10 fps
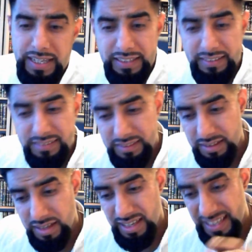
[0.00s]
It is
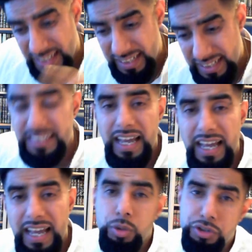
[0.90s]
in
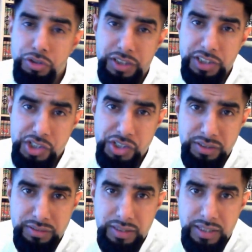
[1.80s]
our
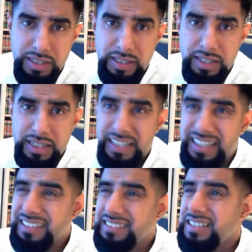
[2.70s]
tradition.
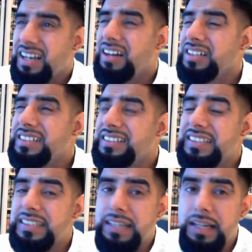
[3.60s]
It is
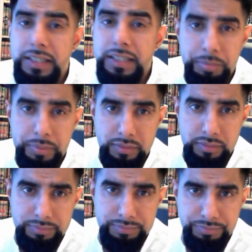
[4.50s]
undeniable.